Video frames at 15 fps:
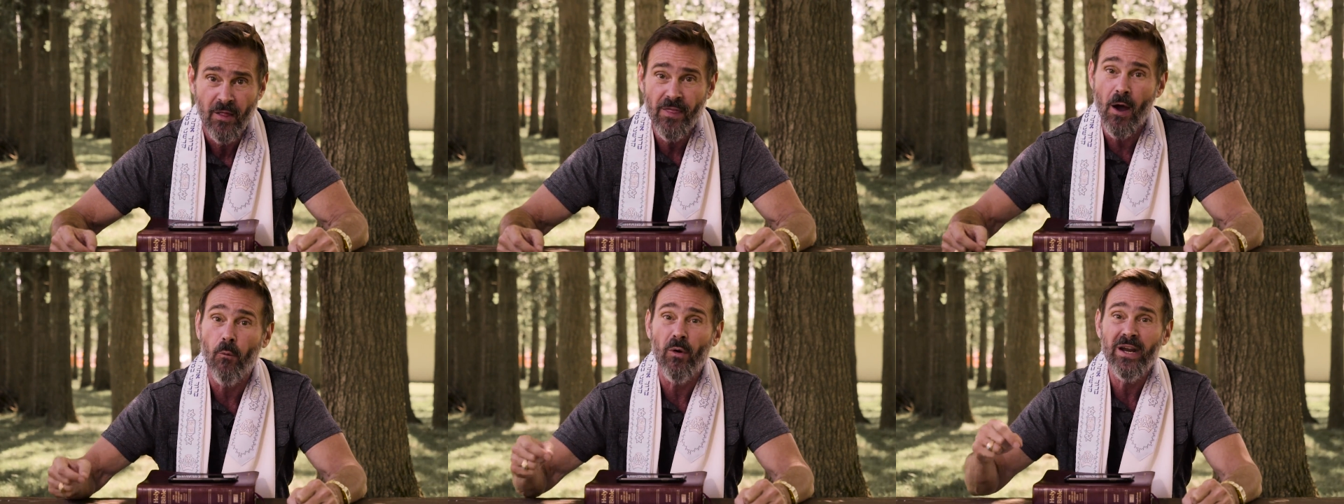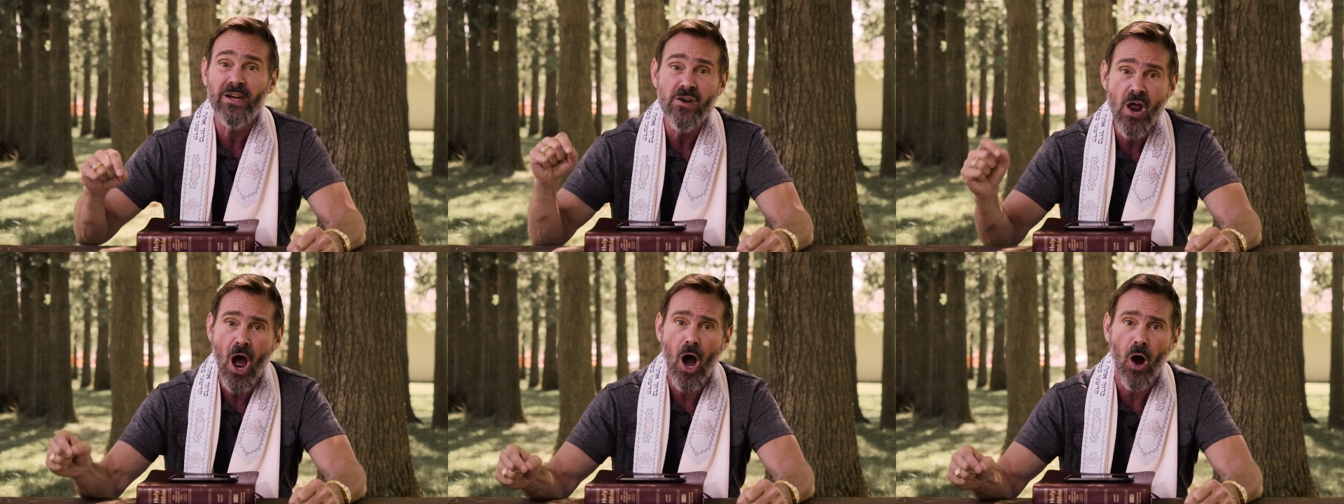that we
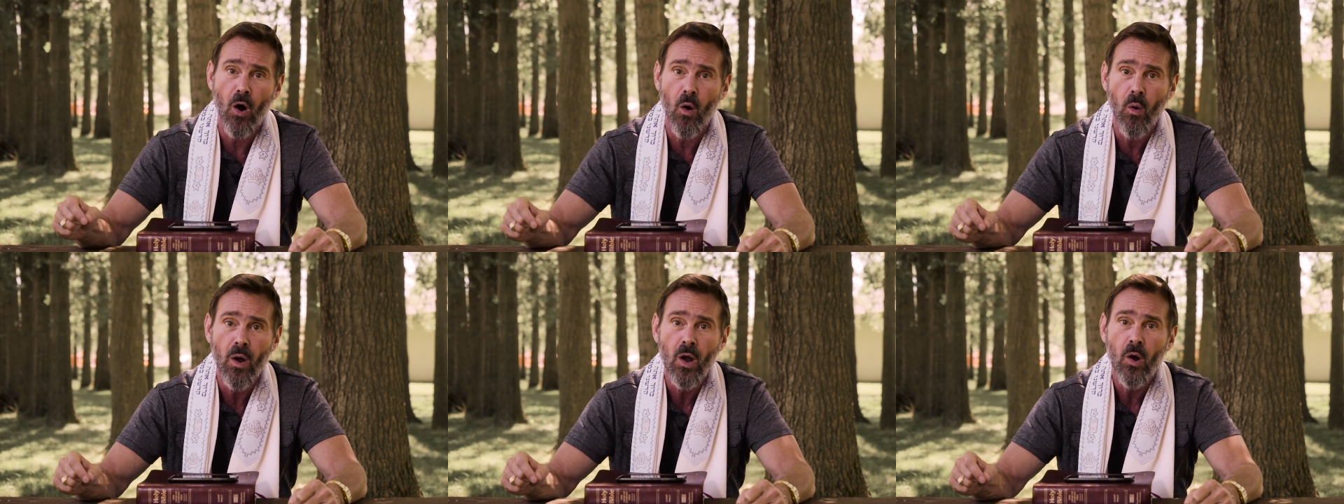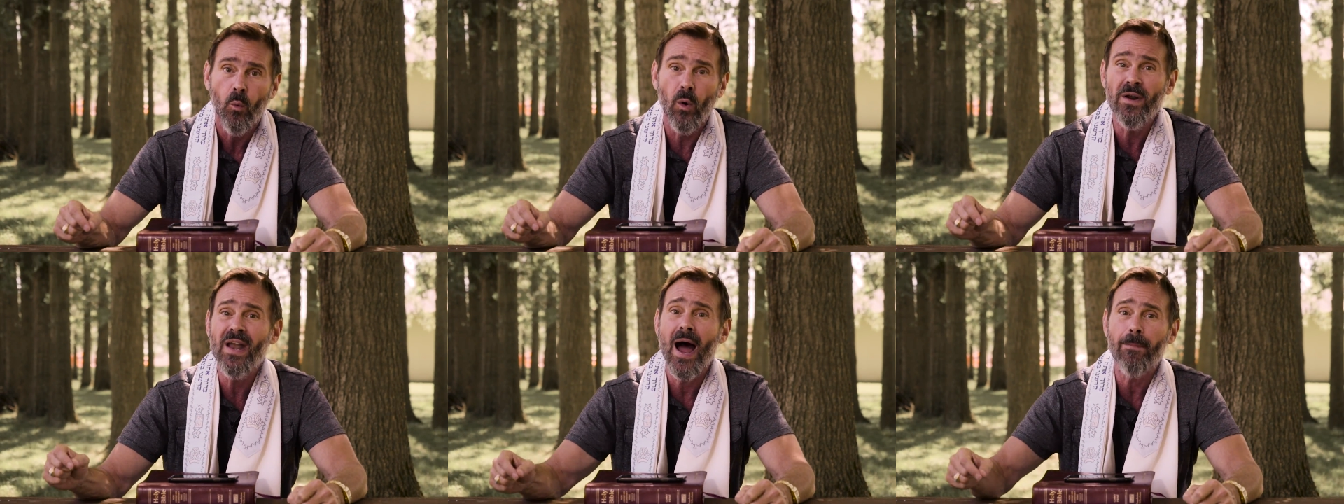know
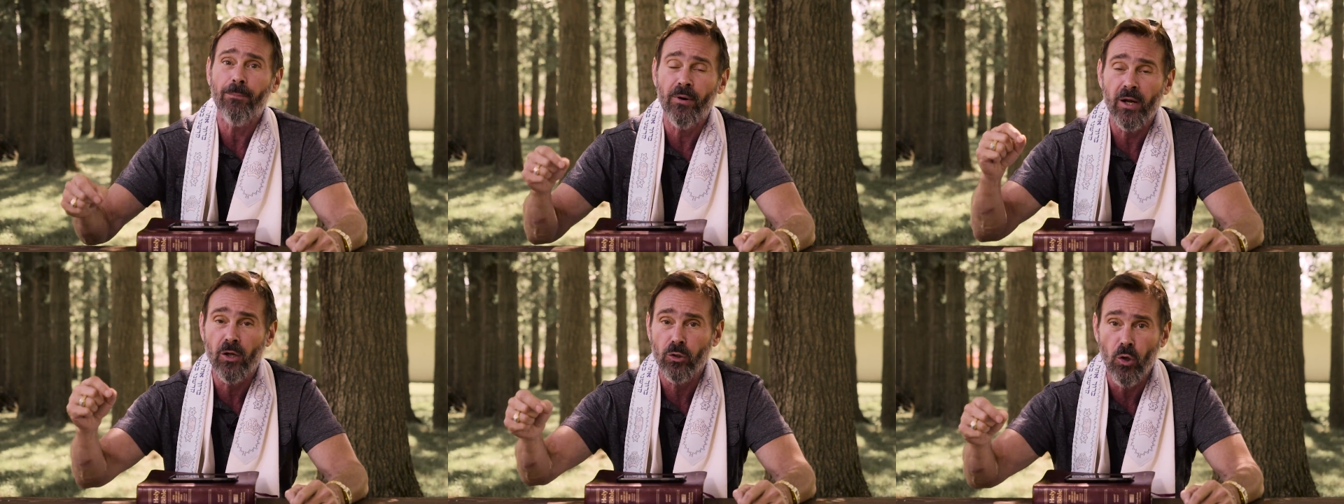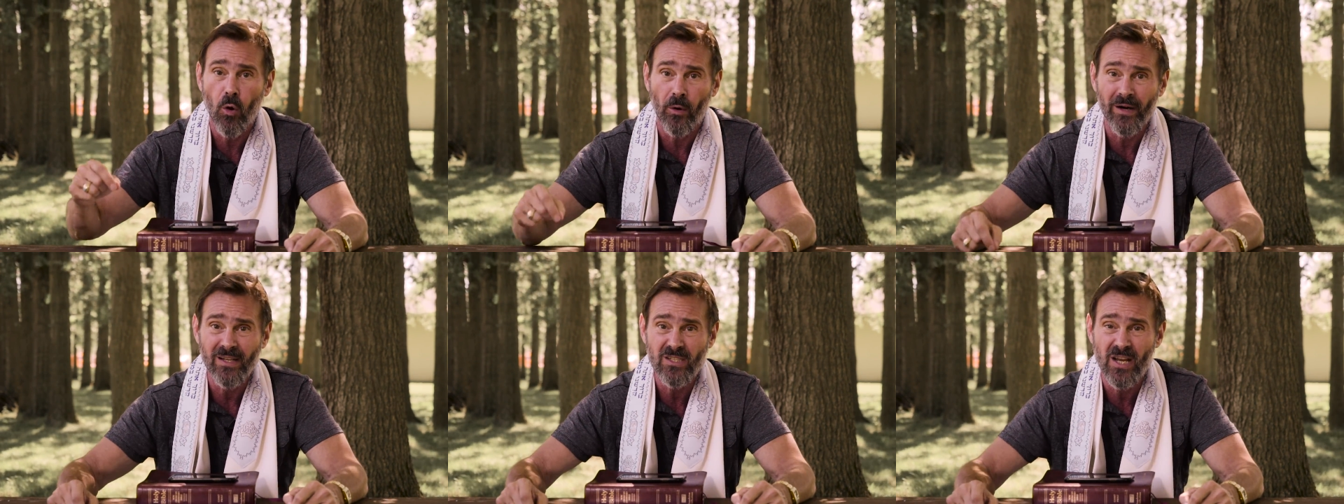would not bring
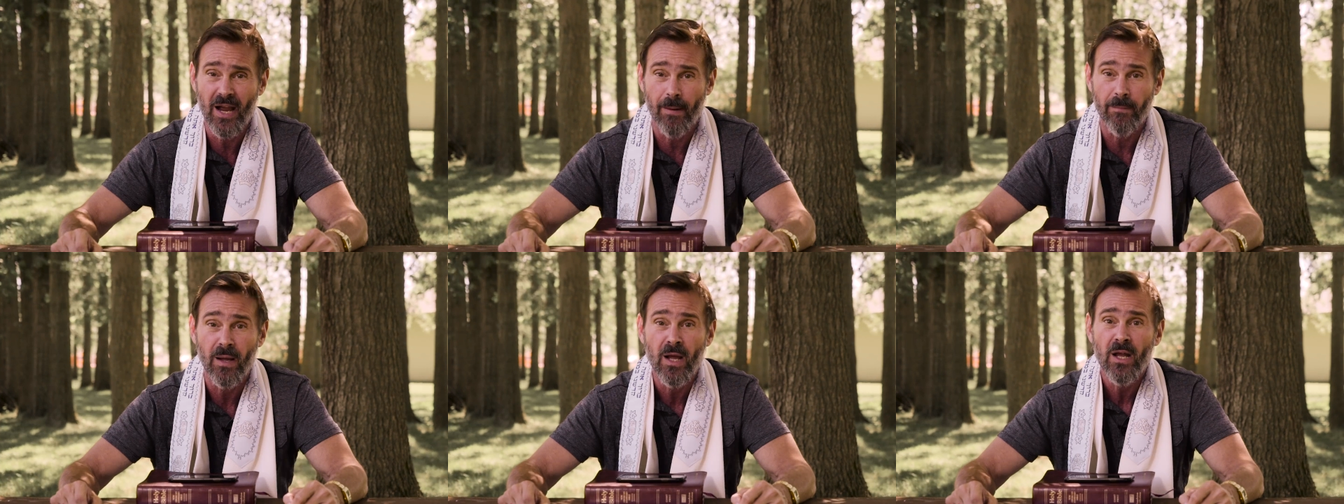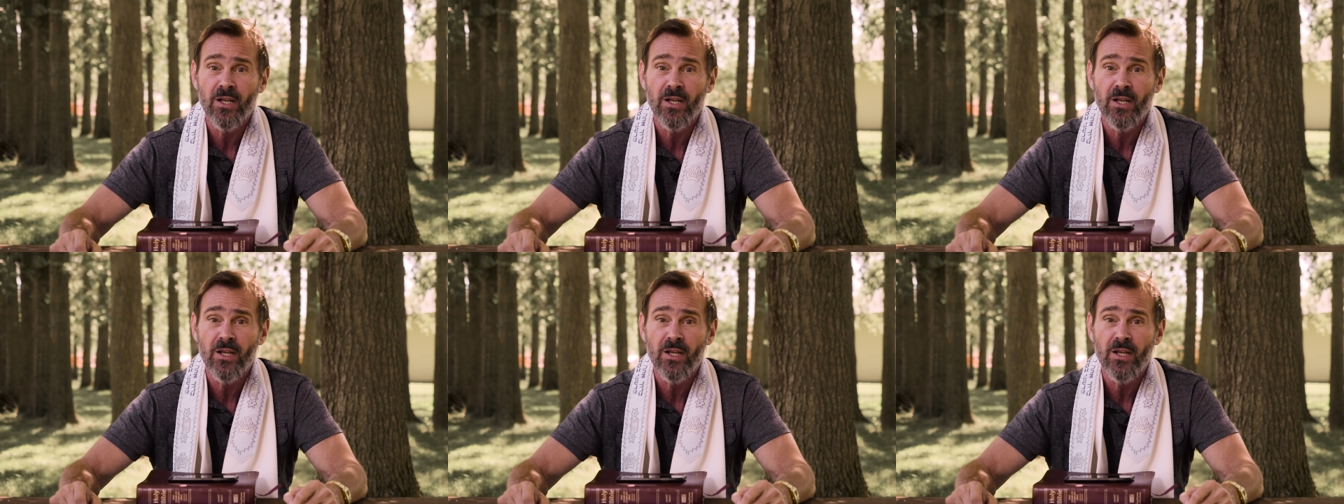glory to Him?